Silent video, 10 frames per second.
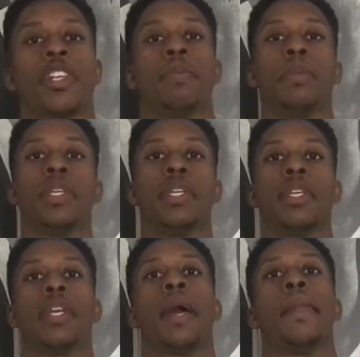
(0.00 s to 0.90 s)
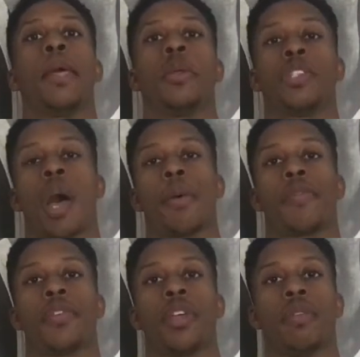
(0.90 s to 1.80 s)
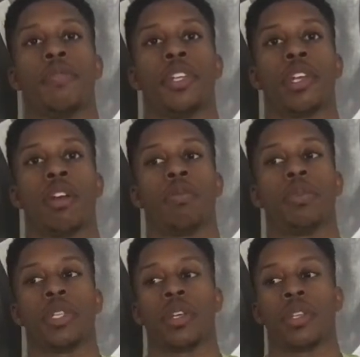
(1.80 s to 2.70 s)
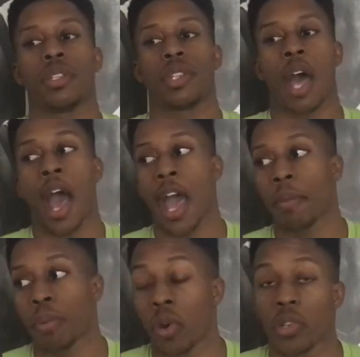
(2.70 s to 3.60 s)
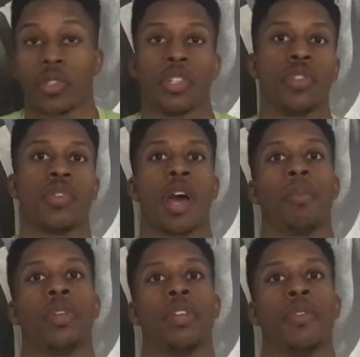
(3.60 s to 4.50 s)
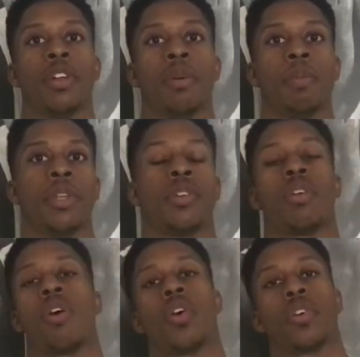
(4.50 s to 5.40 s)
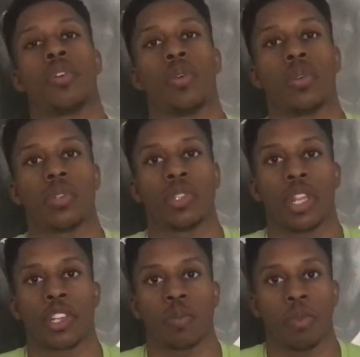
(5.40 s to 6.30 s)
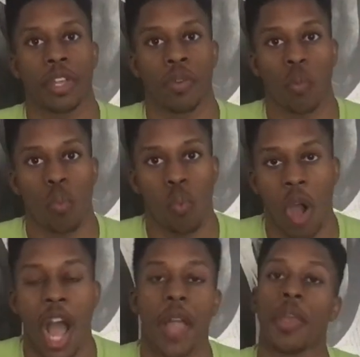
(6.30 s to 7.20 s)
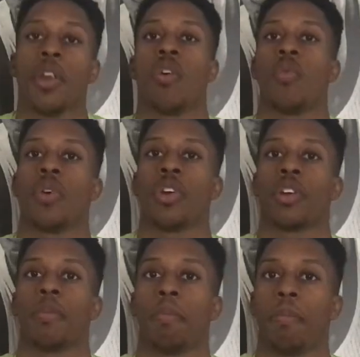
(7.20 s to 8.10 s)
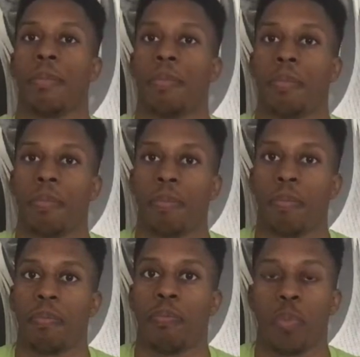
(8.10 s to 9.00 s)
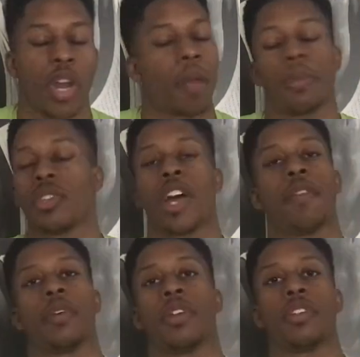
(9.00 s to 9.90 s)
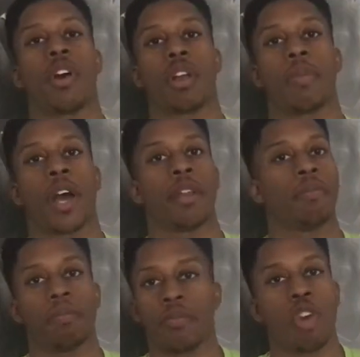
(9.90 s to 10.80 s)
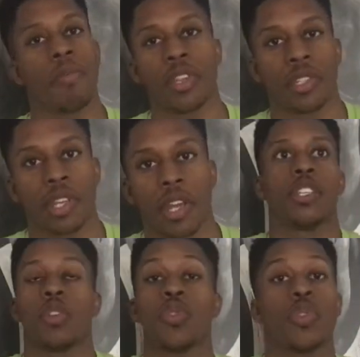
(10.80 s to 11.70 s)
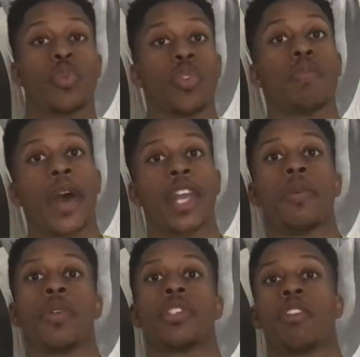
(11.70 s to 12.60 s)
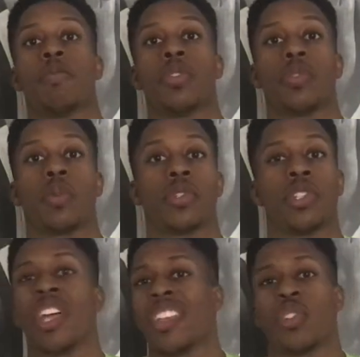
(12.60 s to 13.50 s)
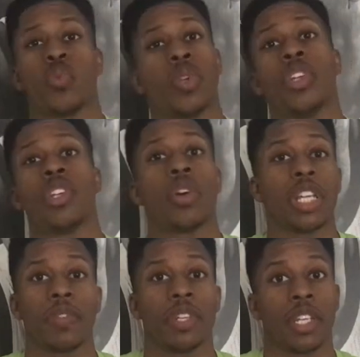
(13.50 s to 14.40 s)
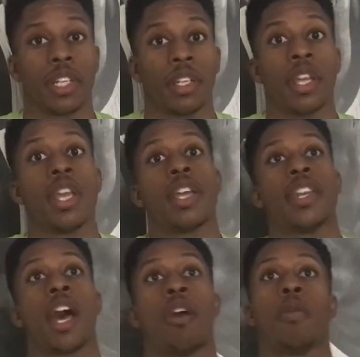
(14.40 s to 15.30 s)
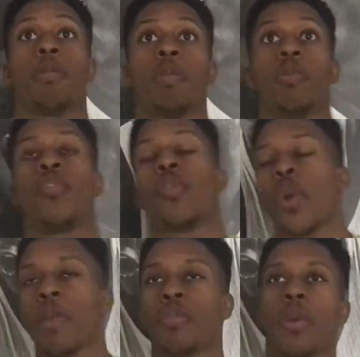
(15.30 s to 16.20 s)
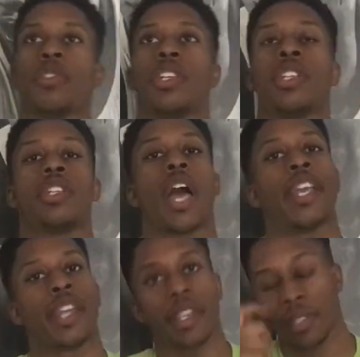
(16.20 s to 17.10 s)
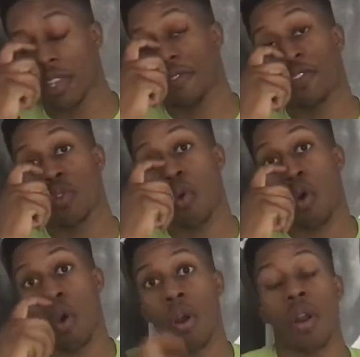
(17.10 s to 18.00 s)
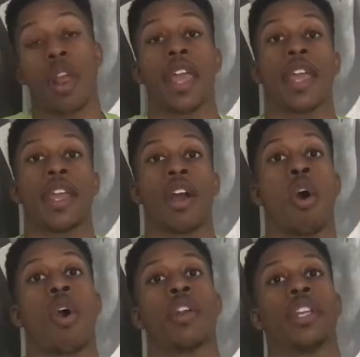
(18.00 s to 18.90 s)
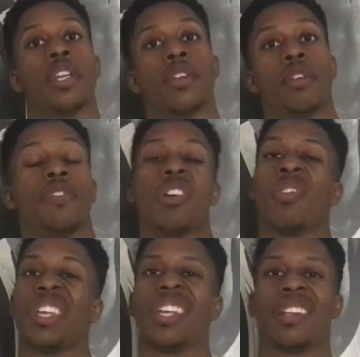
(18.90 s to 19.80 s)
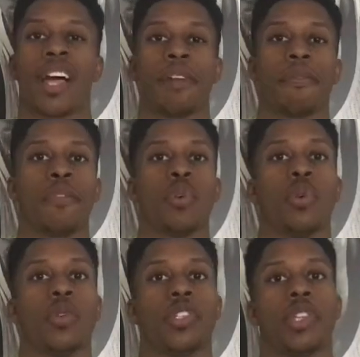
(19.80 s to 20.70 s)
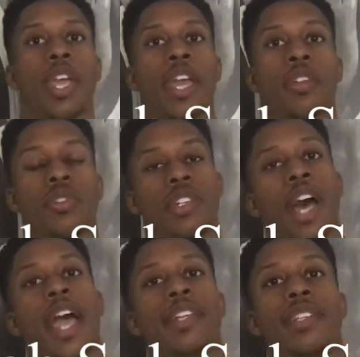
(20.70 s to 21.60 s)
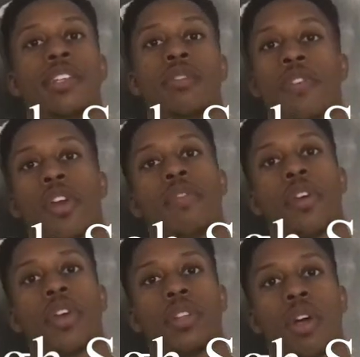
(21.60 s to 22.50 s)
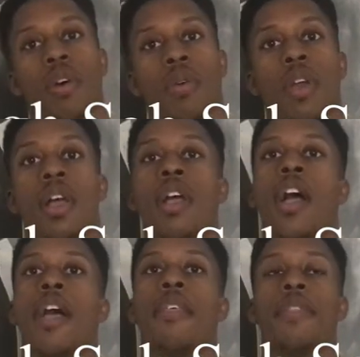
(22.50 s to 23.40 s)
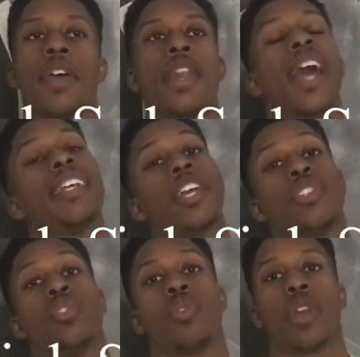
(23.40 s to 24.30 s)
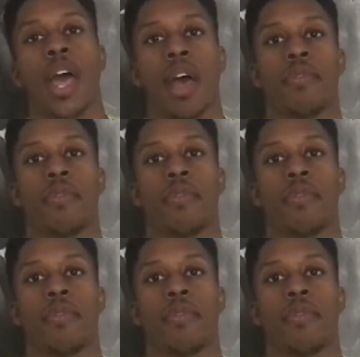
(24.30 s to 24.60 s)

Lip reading: be another topic for another video, because I personally do not believe in them, and there are articles that explain why they don't work, but I'm just not even going to talk about it. No BCAA. So those are 3 bodybuilding supplement sources that you really don't even need. Now, for whey protein, I guess if you are a hard eater, if you don't eat a lot of foods and your satiety is very, very low, then I guess you could have